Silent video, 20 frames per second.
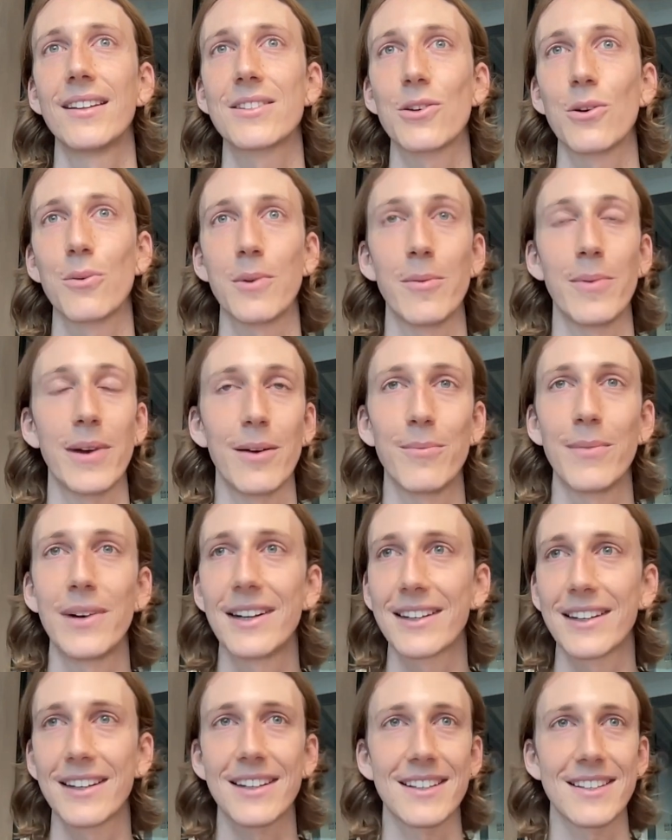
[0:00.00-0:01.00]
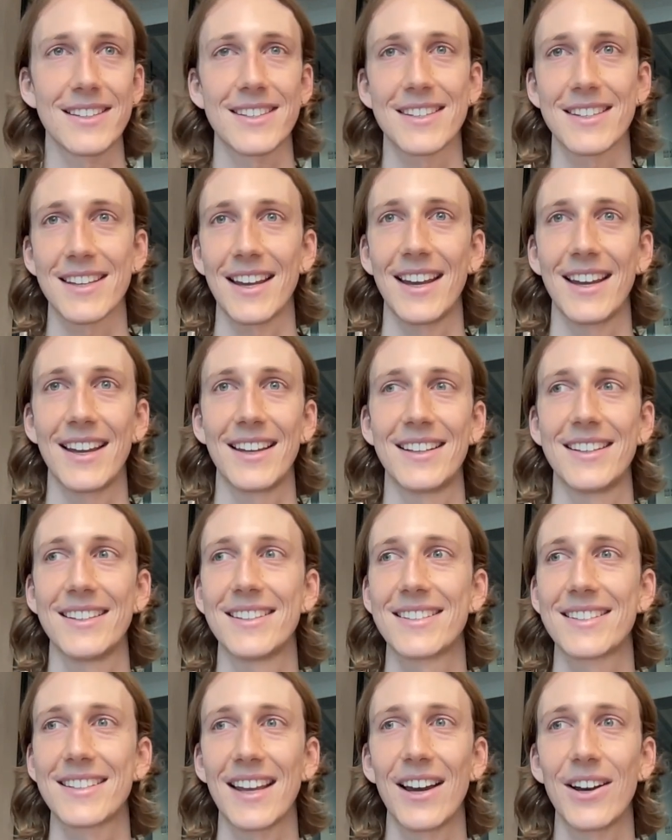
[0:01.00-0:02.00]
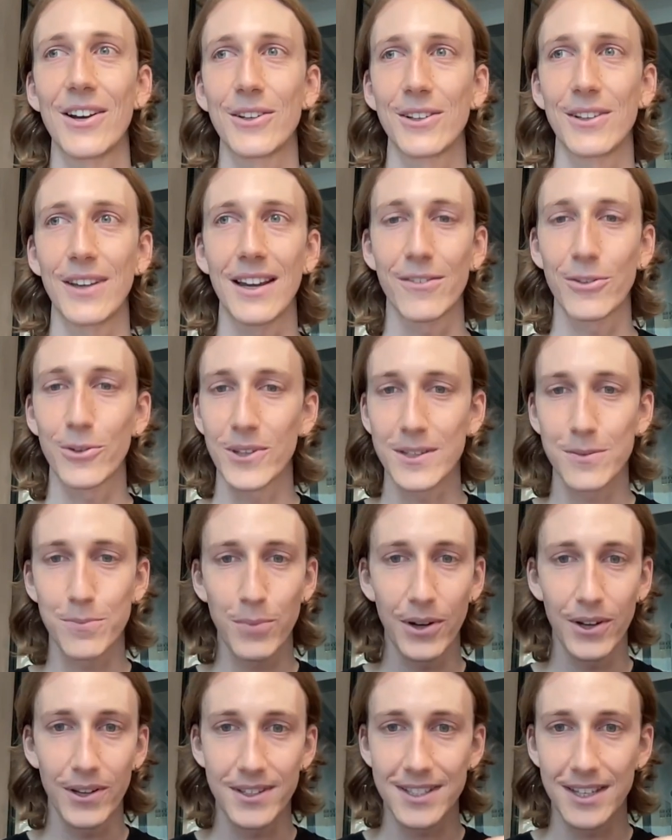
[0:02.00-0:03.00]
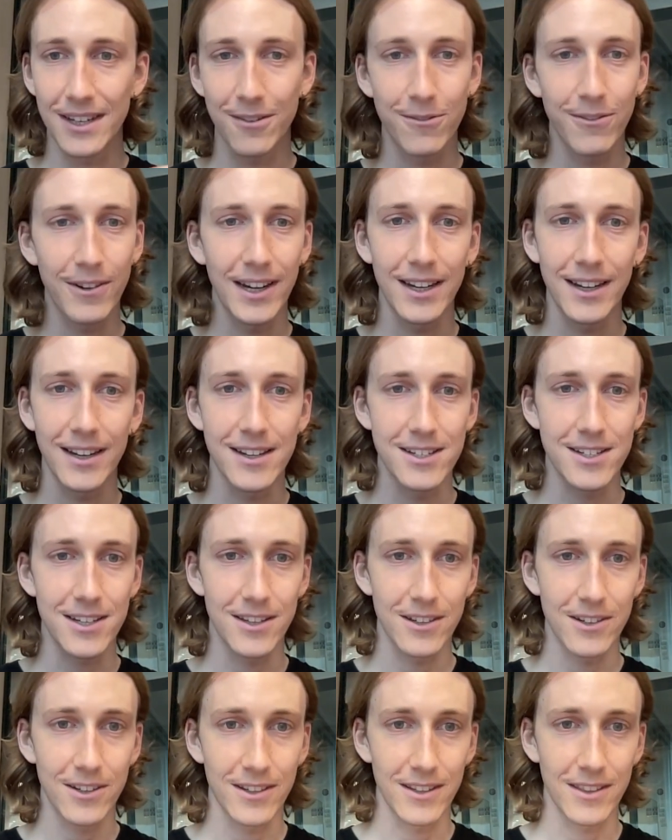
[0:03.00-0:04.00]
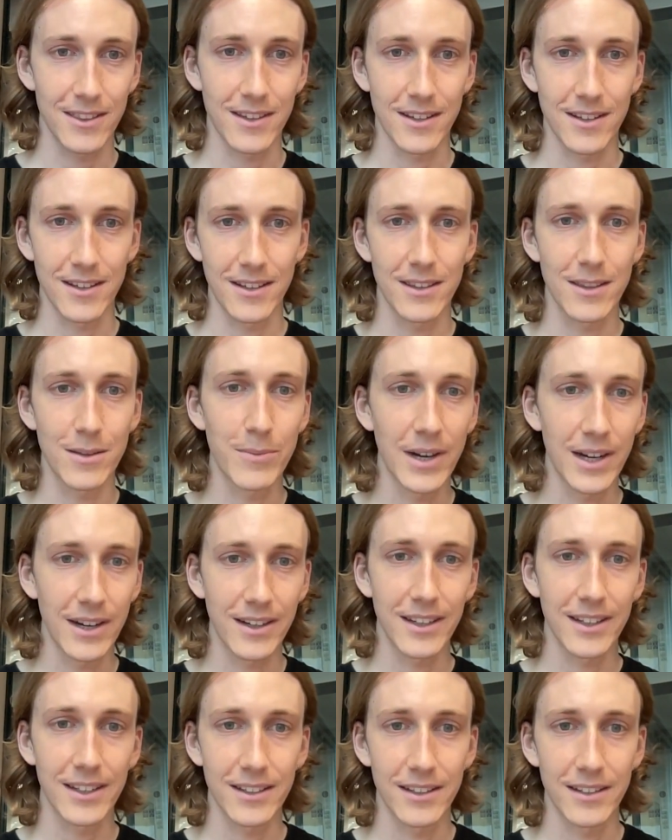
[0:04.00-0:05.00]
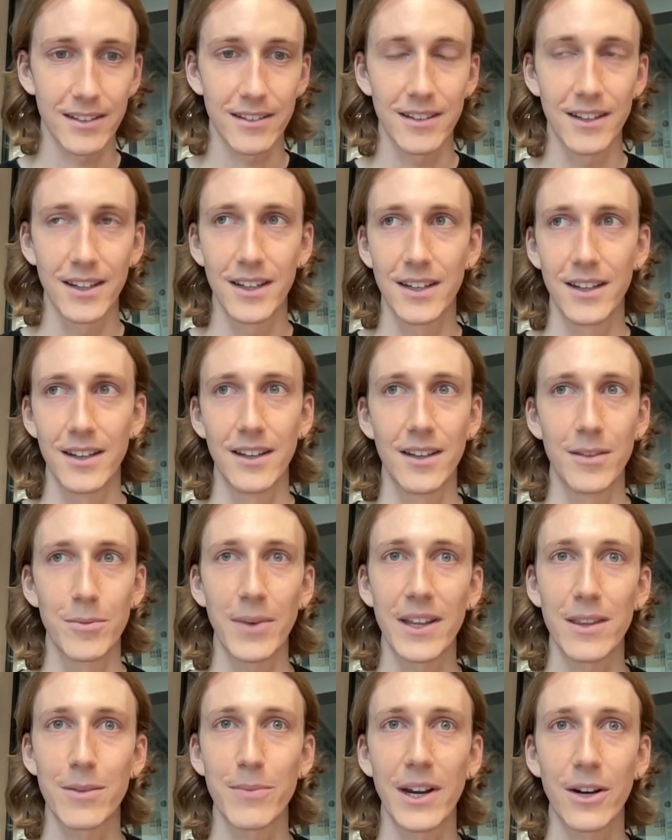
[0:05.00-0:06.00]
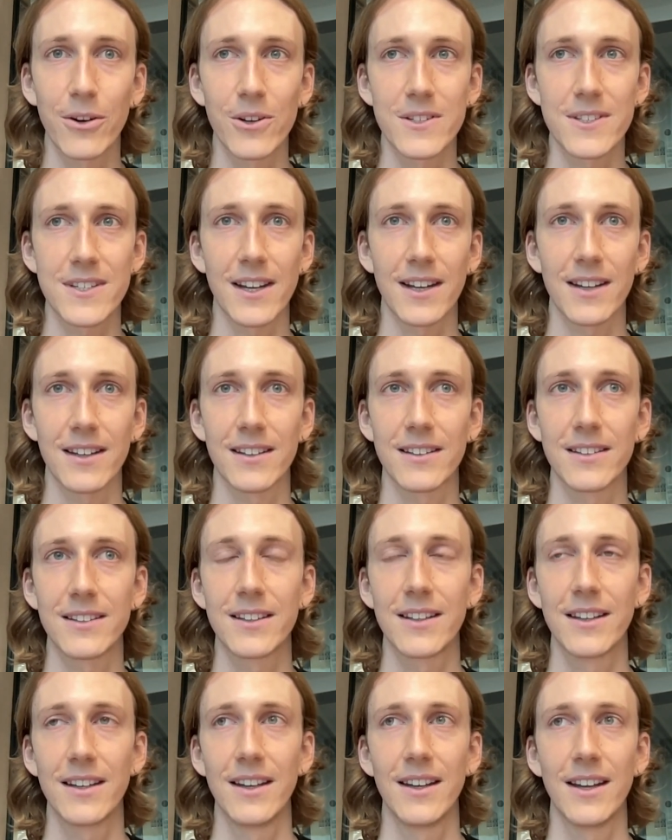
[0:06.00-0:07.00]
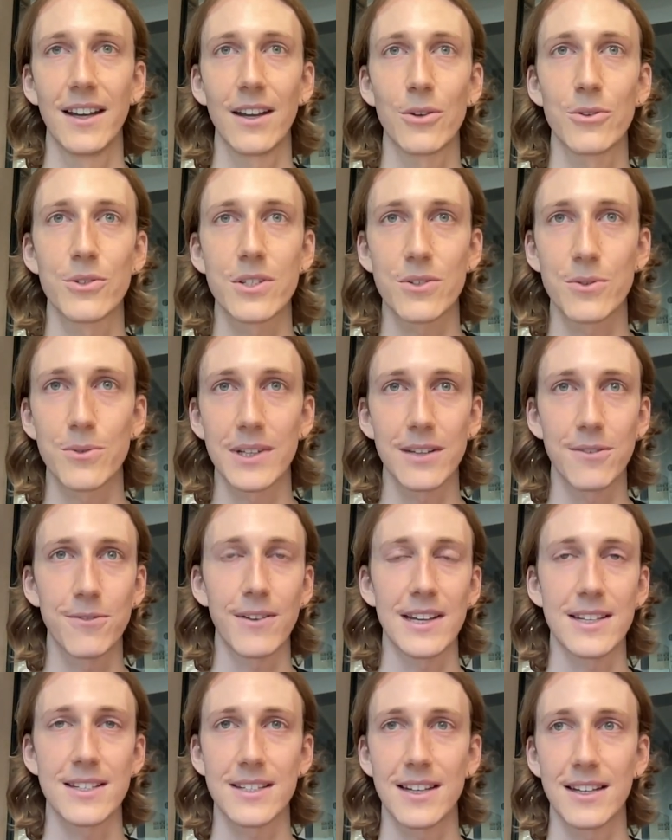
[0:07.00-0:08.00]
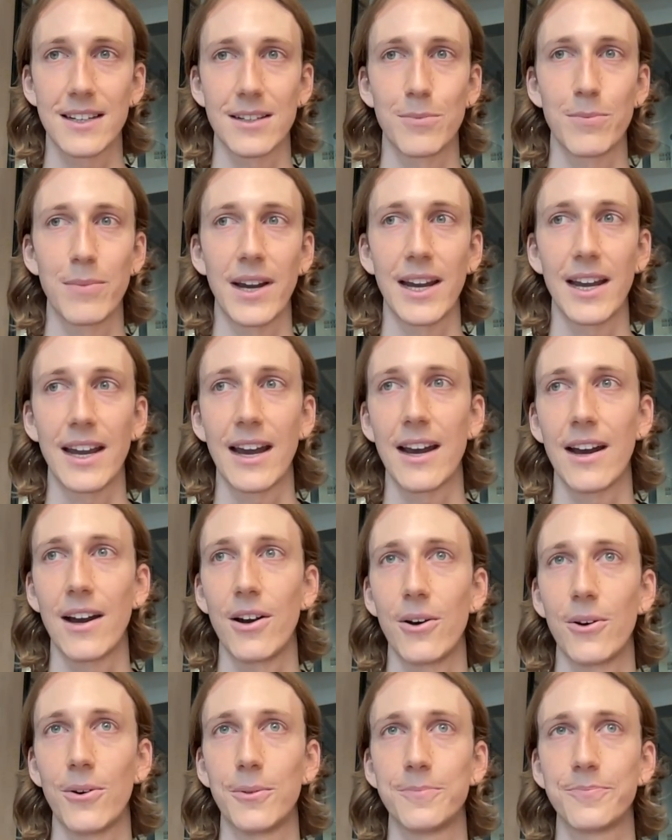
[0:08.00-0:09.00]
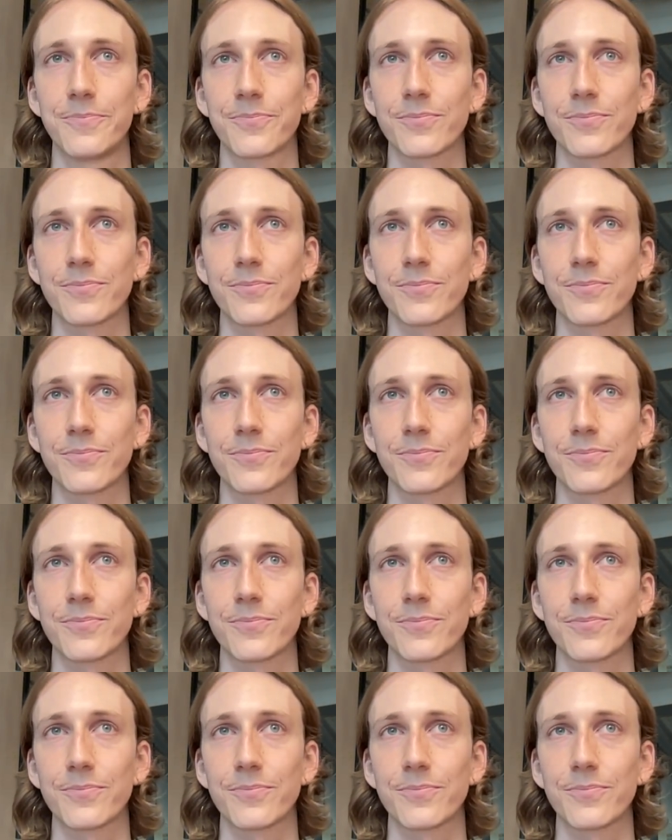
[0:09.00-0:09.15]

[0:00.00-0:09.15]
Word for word: taught me about markets and how you have all these bots fighting each other in the market and by the microsecond. I was just really fascinated by how